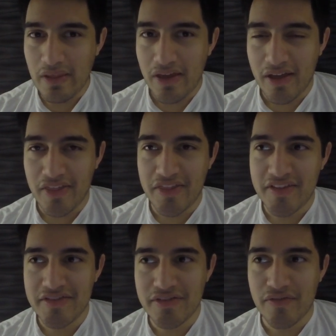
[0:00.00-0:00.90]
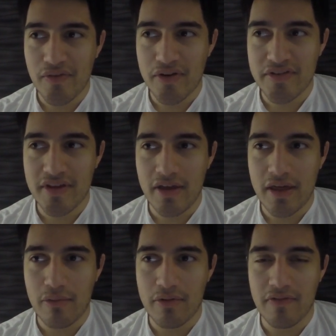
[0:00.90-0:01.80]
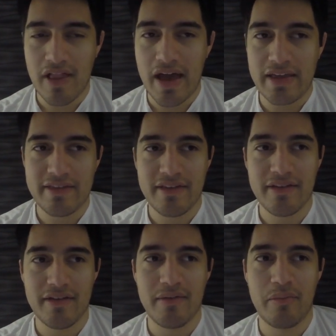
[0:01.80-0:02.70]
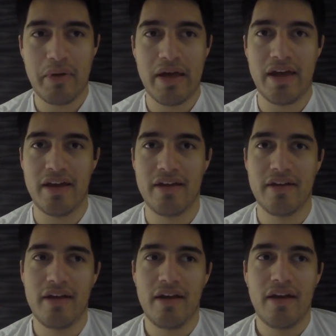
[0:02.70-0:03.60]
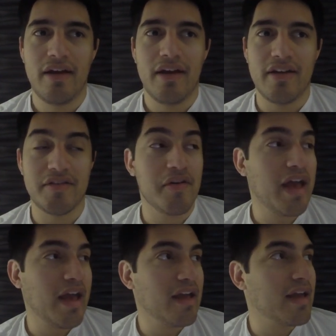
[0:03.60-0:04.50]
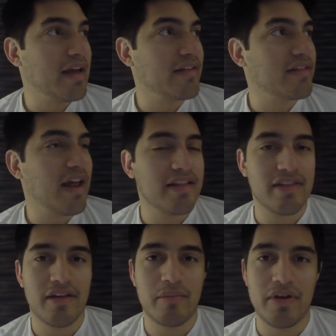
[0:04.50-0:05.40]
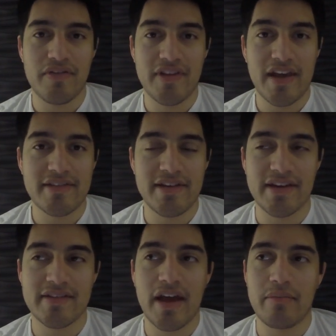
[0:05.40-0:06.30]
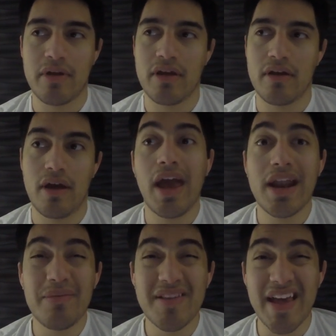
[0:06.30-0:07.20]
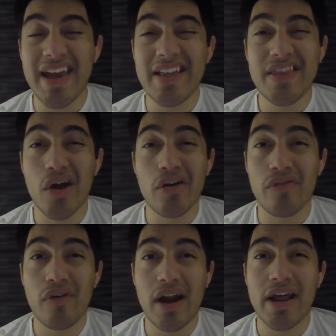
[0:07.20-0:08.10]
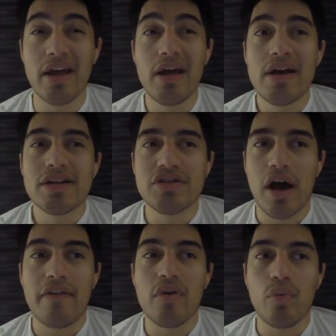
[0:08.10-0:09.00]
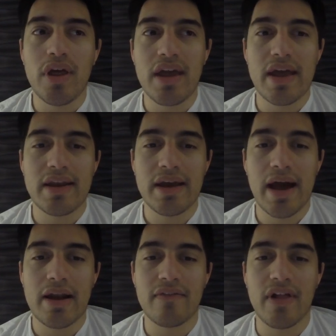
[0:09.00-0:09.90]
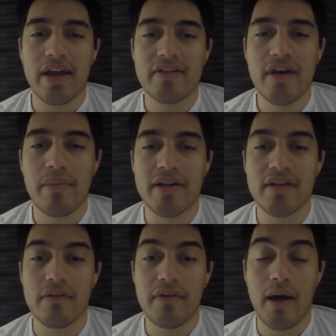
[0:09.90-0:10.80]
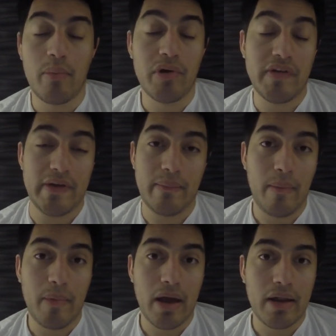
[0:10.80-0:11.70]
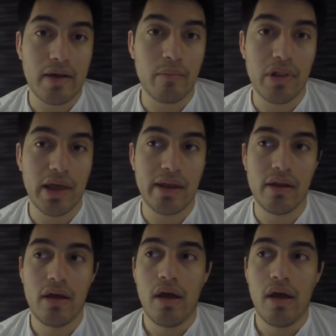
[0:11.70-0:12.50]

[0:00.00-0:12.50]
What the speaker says: the first day that I would have liked, but it's okay because it has a little bit of zest and excitement, and it means I get there on a Friday, so I'll have the weekend to kind of like set myself up, which I'm not gonna complain.